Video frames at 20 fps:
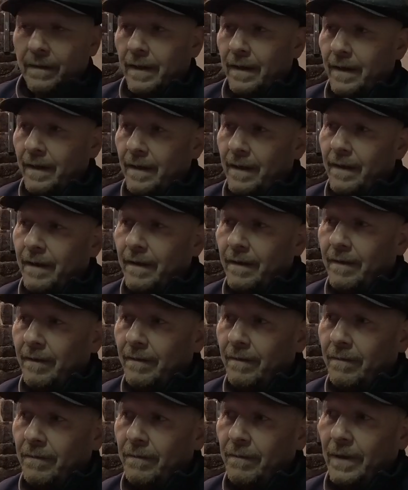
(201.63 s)
Uh,
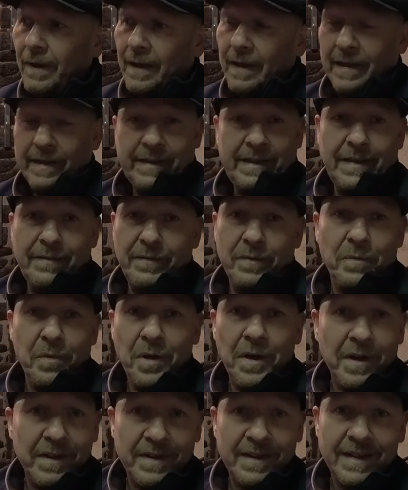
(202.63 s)
well, it's even
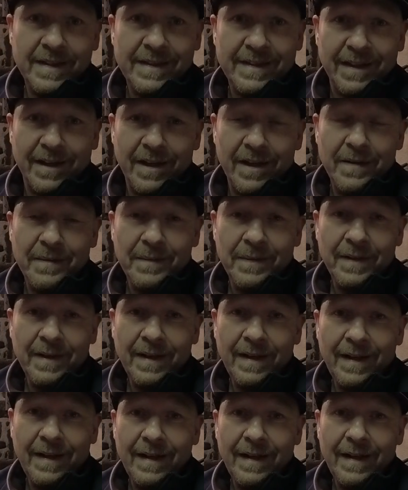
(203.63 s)
worse this time,